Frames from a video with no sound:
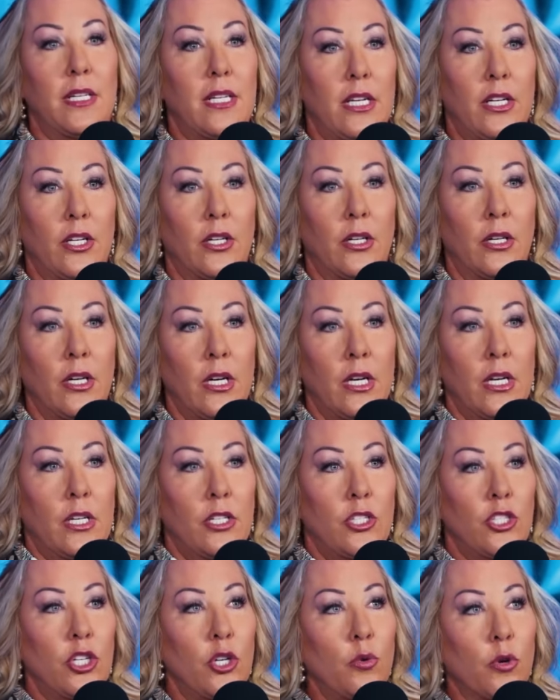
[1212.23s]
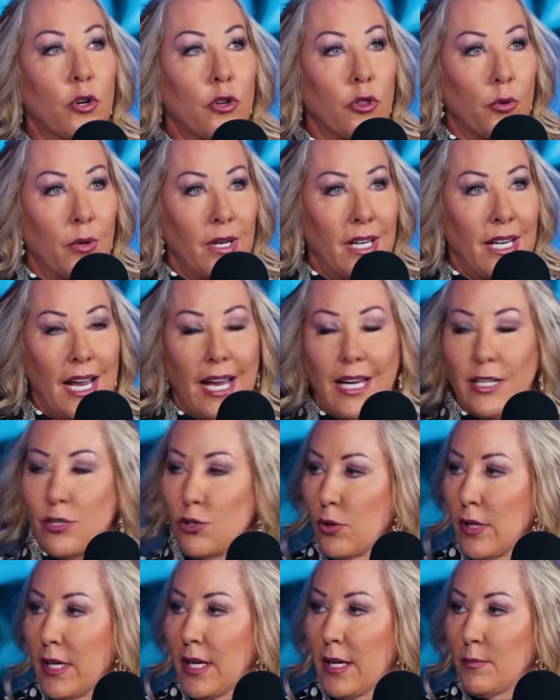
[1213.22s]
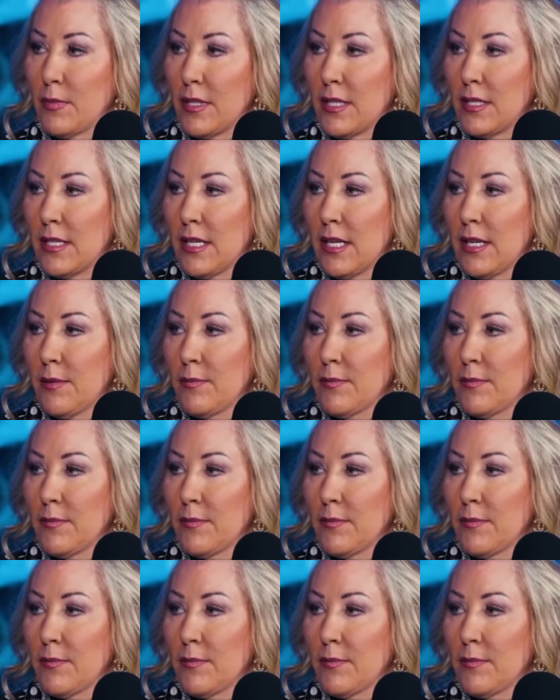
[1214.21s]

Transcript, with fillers: year, two or three day trips.